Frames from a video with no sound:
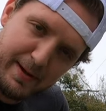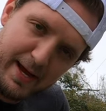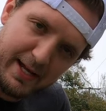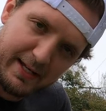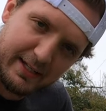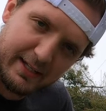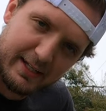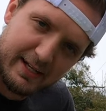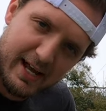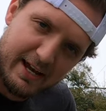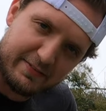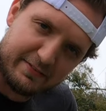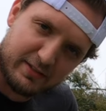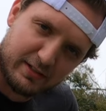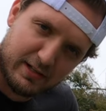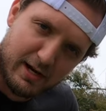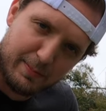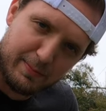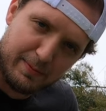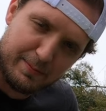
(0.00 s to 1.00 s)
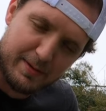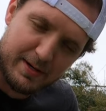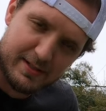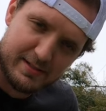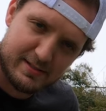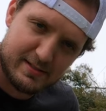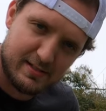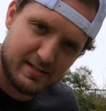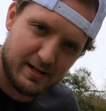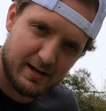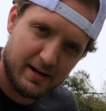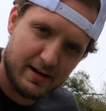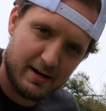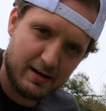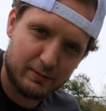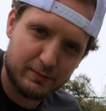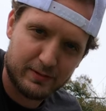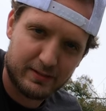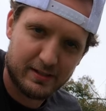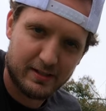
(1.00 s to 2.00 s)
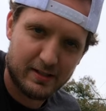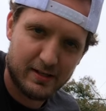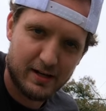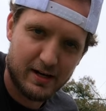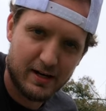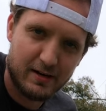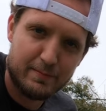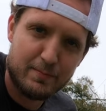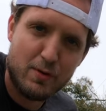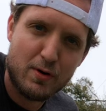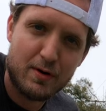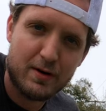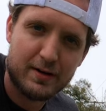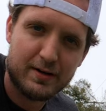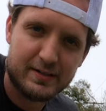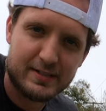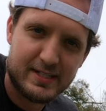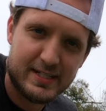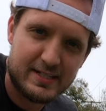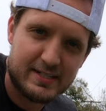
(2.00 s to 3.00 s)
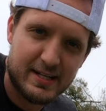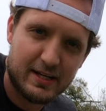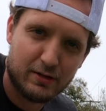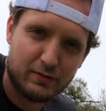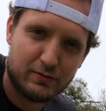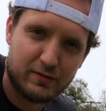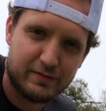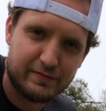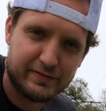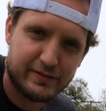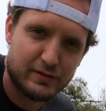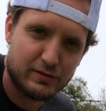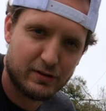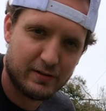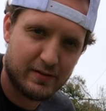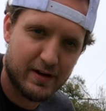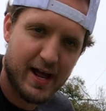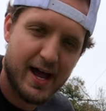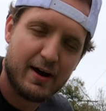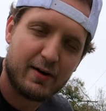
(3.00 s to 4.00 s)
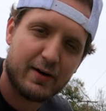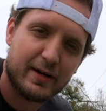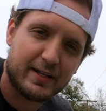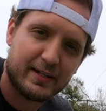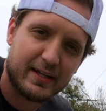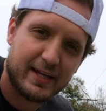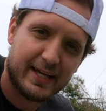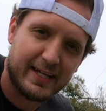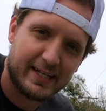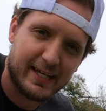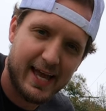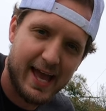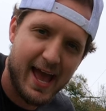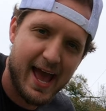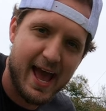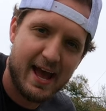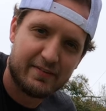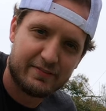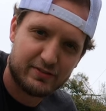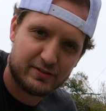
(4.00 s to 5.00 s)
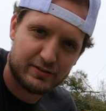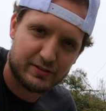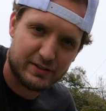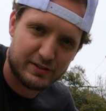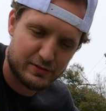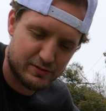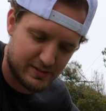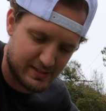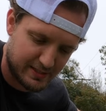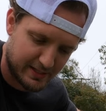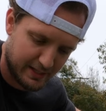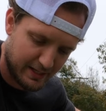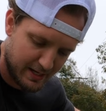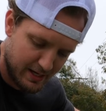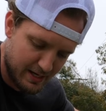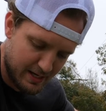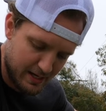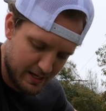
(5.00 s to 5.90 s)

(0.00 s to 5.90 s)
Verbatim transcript: back in after a couple months with a more detailed review of how I like it after using it.